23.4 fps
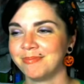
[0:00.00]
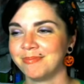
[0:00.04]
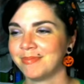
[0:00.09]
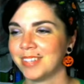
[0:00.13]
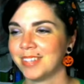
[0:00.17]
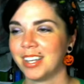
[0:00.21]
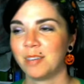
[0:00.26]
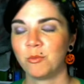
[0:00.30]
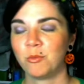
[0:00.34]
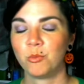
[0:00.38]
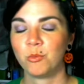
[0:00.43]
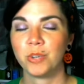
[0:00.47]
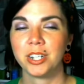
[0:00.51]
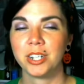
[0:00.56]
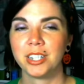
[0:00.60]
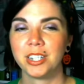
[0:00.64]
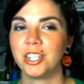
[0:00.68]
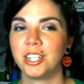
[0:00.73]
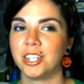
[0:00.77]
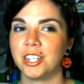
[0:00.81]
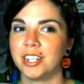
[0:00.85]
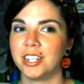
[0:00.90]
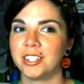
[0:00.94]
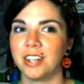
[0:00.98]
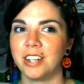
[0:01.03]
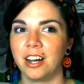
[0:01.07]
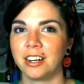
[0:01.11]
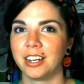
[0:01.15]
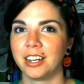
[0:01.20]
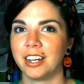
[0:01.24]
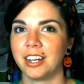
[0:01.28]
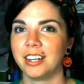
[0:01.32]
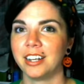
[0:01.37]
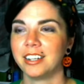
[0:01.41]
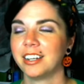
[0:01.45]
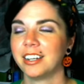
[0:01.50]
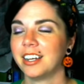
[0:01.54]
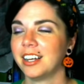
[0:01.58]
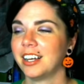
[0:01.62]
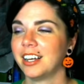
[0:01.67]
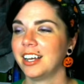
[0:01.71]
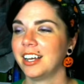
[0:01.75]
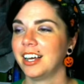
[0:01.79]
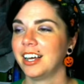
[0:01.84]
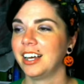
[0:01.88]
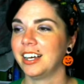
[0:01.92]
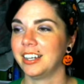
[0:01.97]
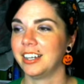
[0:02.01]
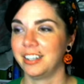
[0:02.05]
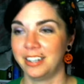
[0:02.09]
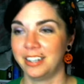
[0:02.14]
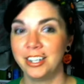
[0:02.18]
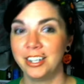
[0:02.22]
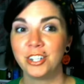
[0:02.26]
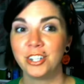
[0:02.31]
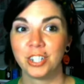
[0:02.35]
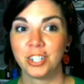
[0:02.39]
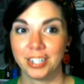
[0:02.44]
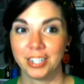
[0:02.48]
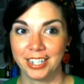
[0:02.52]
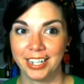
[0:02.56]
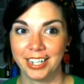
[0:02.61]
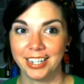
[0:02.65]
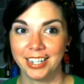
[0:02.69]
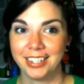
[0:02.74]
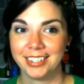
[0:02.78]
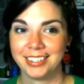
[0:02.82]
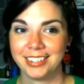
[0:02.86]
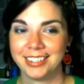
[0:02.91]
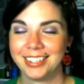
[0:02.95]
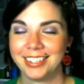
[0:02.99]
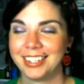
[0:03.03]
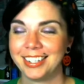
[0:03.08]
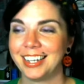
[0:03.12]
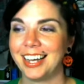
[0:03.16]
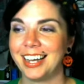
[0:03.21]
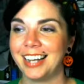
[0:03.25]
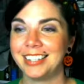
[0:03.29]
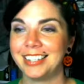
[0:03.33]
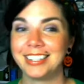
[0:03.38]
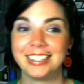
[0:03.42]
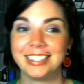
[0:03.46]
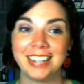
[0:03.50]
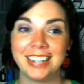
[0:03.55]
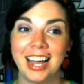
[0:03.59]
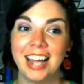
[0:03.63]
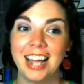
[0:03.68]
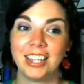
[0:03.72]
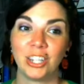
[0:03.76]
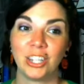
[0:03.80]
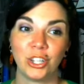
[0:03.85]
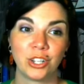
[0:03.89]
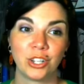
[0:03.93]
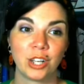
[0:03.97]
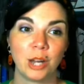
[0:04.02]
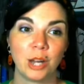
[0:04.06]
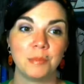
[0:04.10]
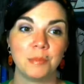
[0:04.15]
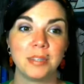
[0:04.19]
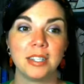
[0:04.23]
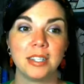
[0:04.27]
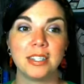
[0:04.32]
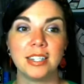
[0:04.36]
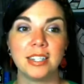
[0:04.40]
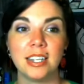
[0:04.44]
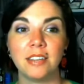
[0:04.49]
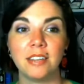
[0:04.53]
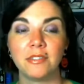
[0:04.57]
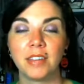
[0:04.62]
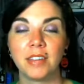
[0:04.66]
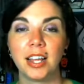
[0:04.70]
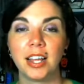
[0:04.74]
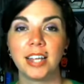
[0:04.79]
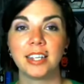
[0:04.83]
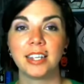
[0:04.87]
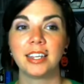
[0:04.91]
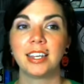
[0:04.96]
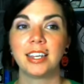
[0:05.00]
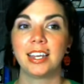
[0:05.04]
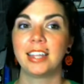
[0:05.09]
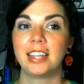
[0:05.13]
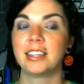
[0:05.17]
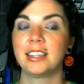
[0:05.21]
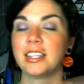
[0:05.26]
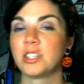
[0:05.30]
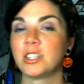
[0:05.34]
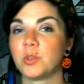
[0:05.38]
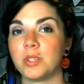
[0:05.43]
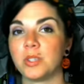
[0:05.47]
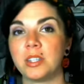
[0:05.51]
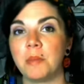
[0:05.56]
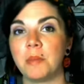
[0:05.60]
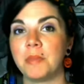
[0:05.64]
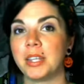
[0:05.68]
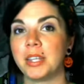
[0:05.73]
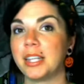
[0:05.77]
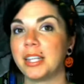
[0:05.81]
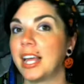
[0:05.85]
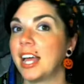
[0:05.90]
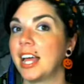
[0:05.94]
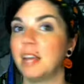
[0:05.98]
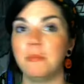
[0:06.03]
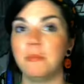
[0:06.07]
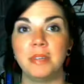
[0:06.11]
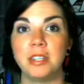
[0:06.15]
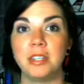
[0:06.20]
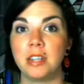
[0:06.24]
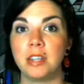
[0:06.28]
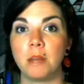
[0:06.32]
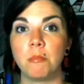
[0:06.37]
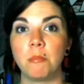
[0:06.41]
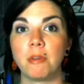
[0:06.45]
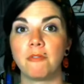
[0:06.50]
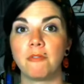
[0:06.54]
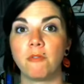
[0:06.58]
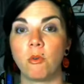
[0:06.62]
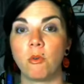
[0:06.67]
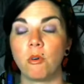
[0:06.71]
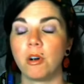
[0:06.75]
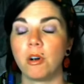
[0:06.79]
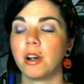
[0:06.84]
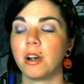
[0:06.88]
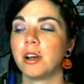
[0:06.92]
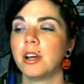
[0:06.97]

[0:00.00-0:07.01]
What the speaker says: Really good at talking. Initially, I did not look up to see if, like, this was something that had been done before.